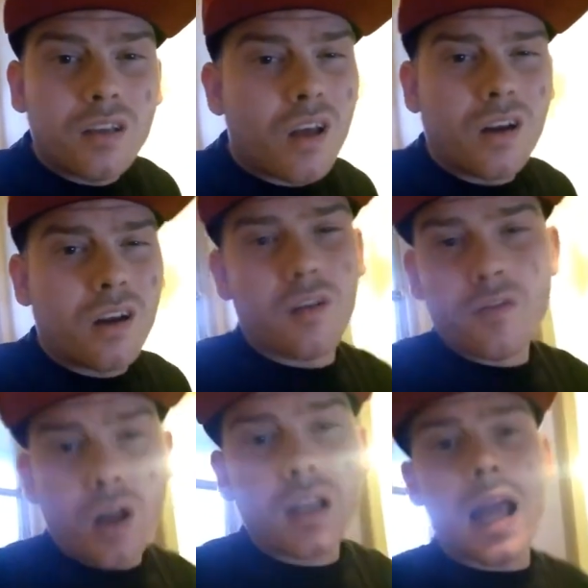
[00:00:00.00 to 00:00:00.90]
No.
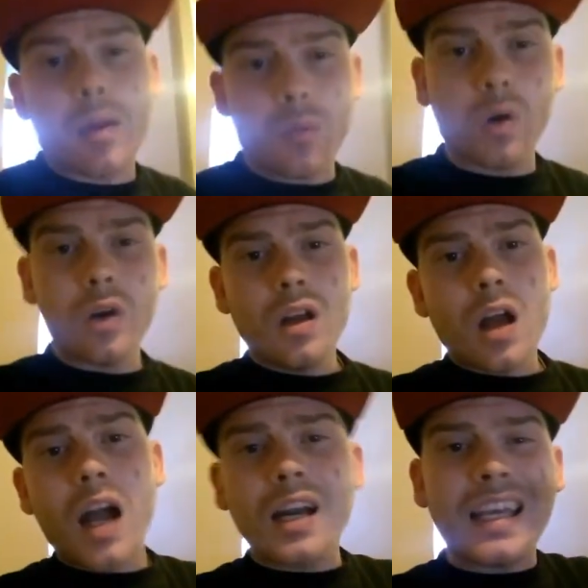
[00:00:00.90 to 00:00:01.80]
Fuck that, bro.
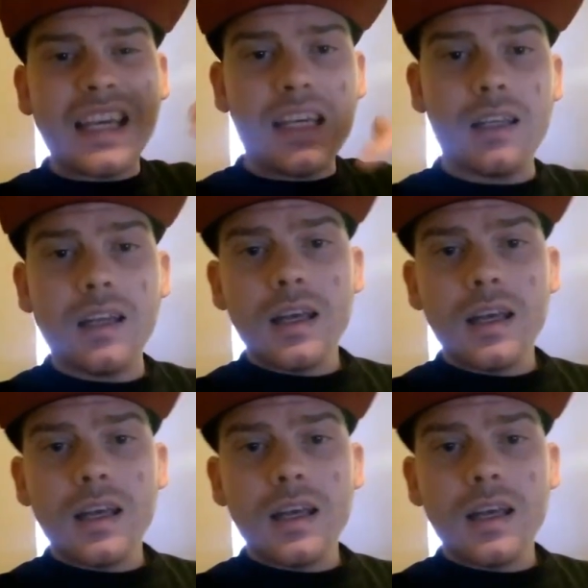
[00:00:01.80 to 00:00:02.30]
I'm going to eat.